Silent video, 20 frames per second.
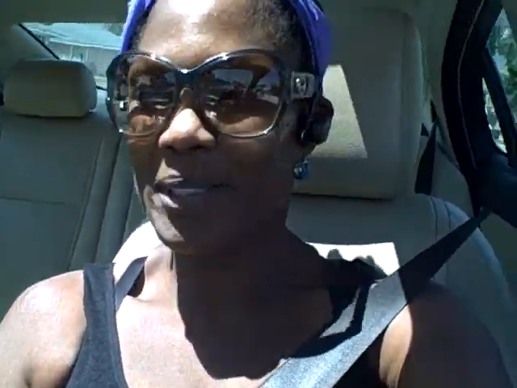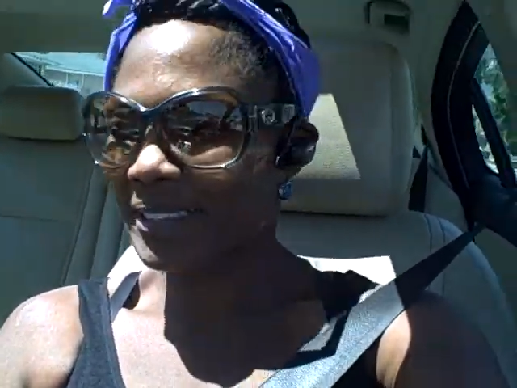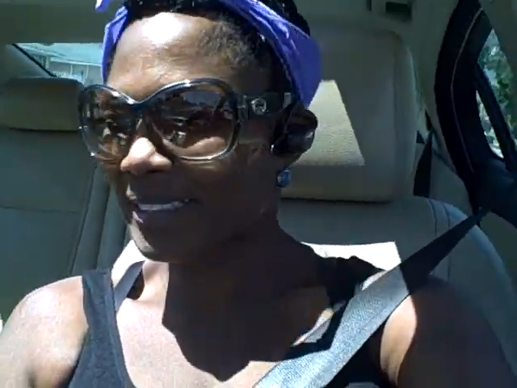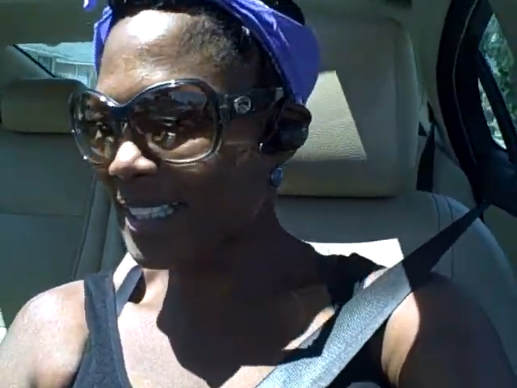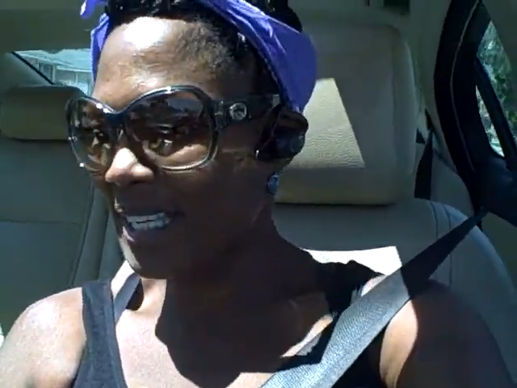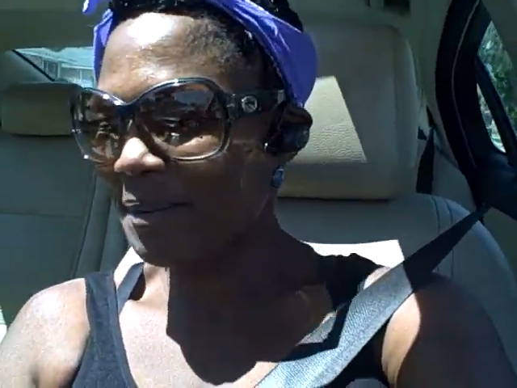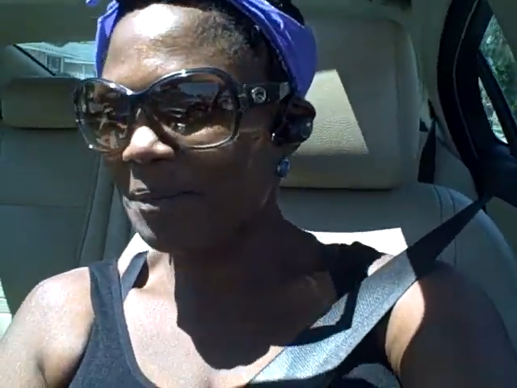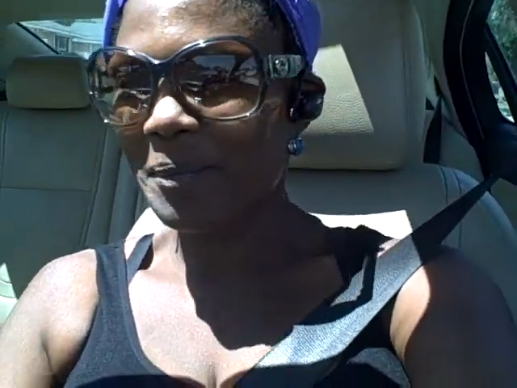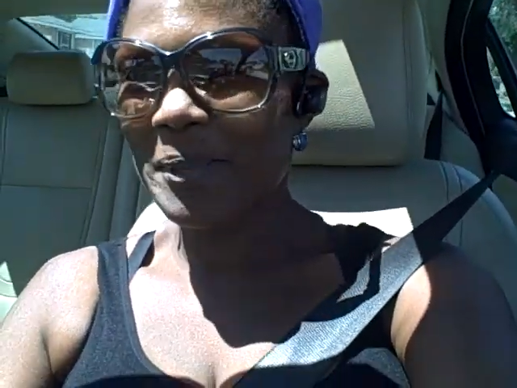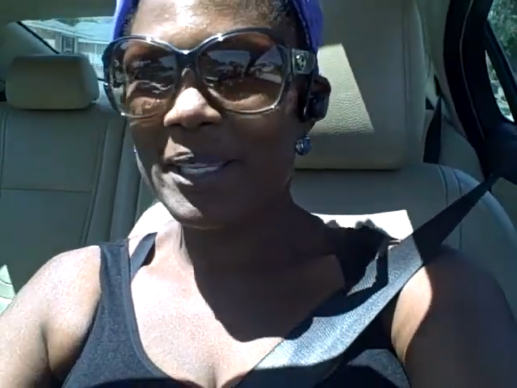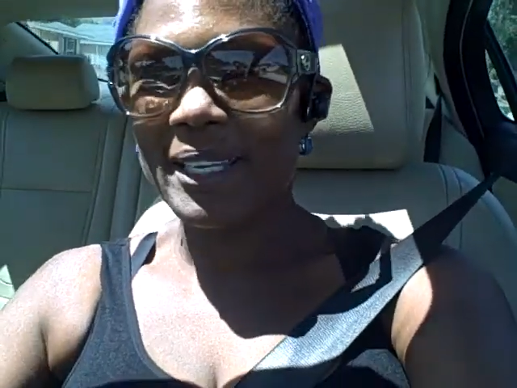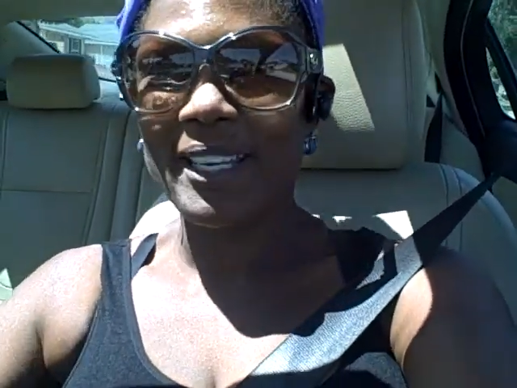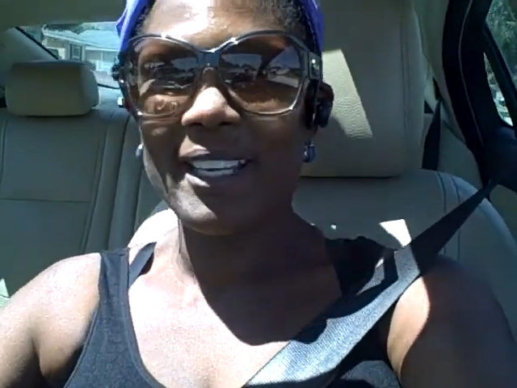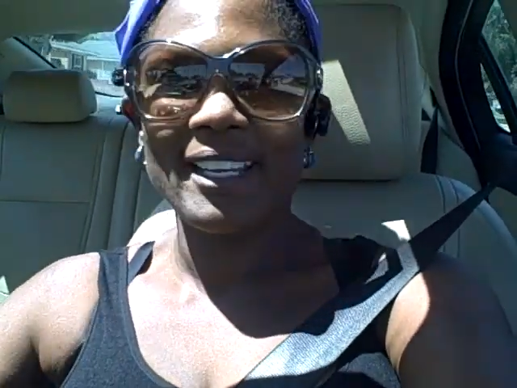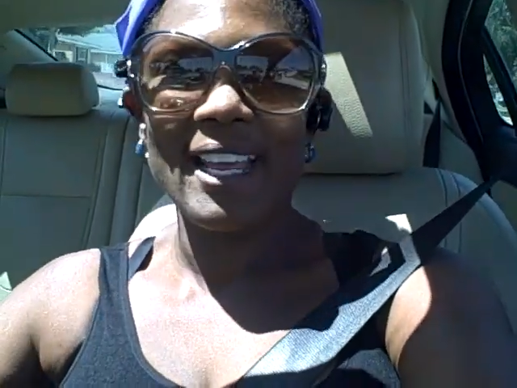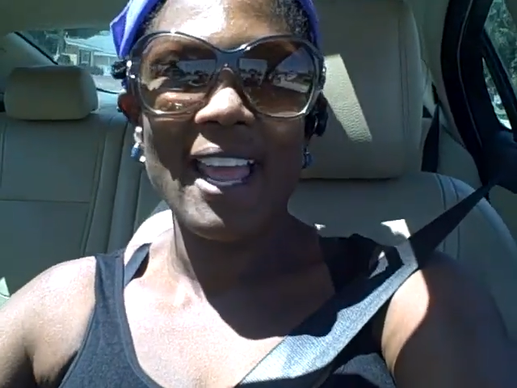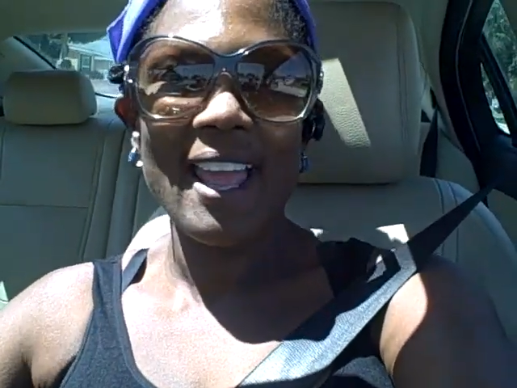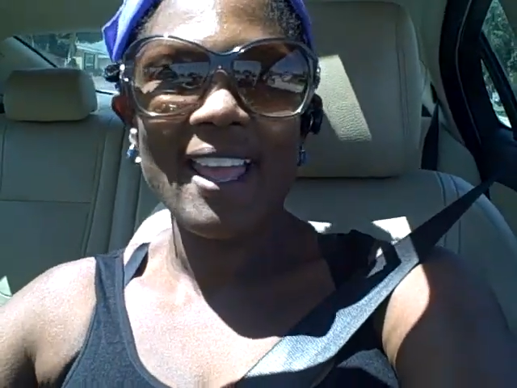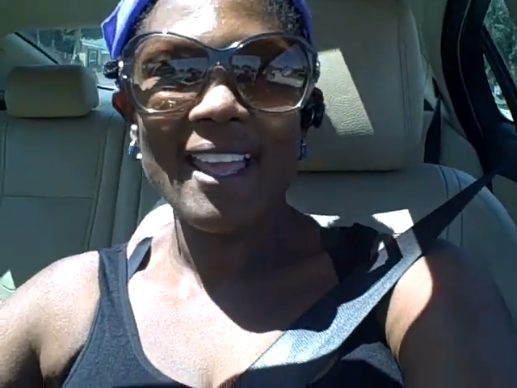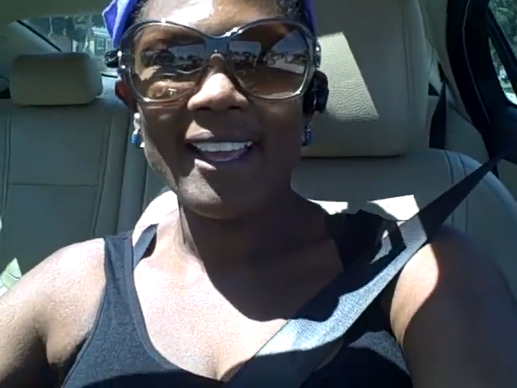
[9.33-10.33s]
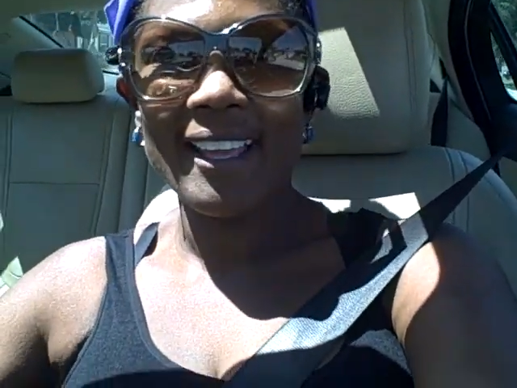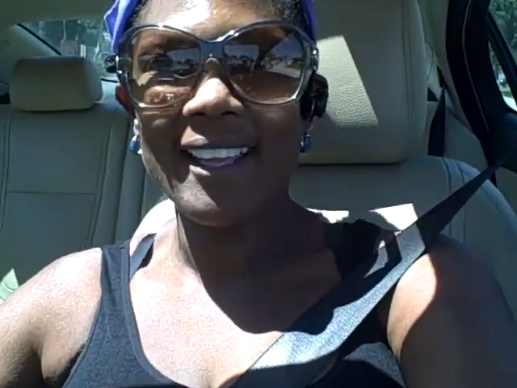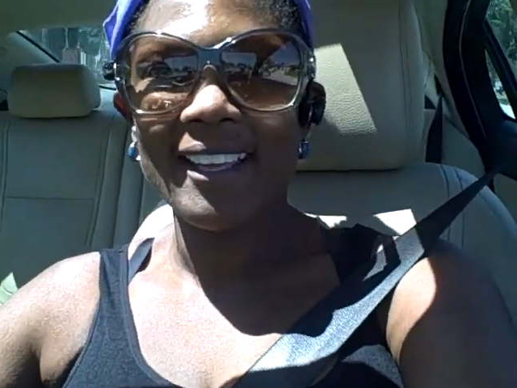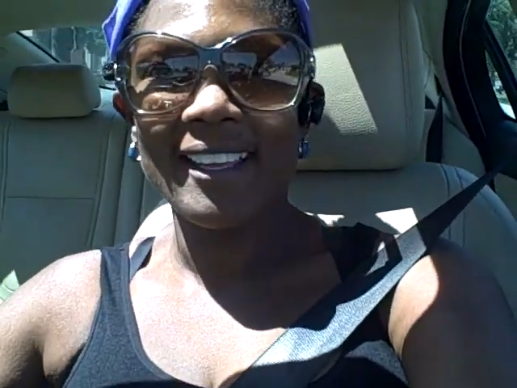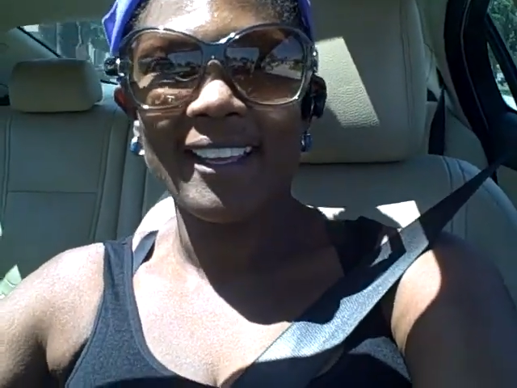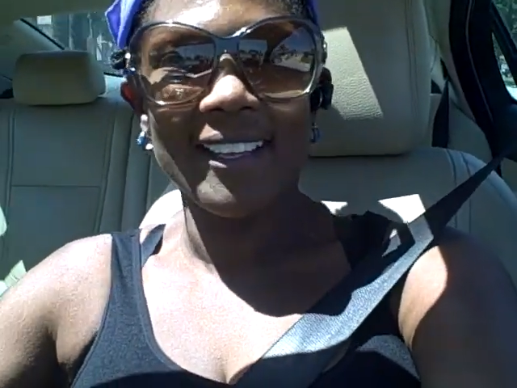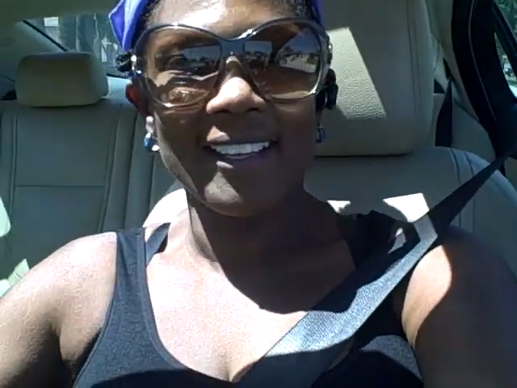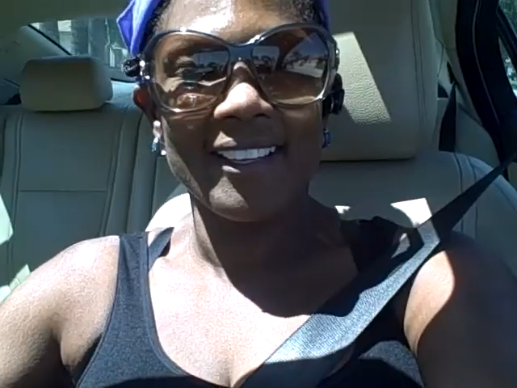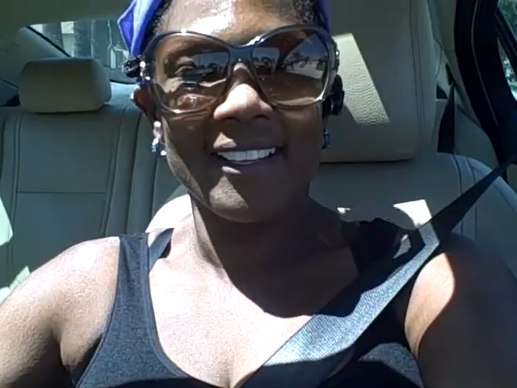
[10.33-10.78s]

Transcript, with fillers: What's up with it? Hey,